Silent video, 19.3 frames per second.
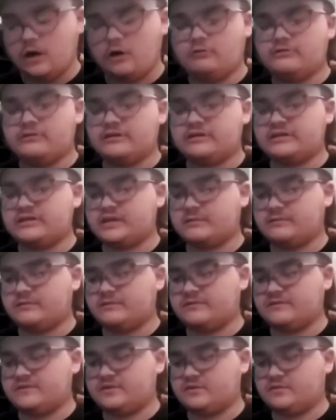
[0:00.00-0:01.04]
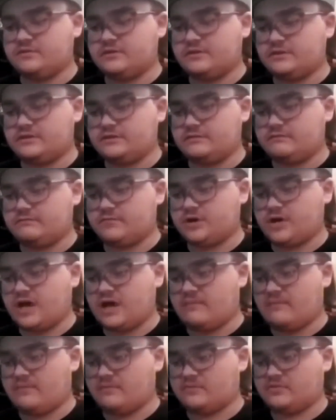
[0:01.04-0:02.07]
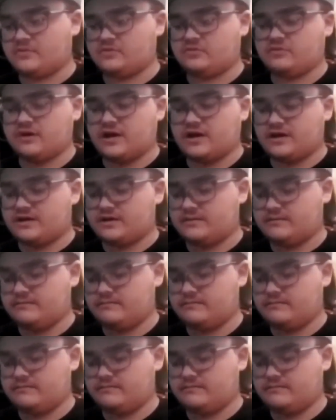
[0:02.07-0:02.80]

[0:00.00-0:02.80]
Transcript: Oh, it doesn't come with a Dolby Atmos track.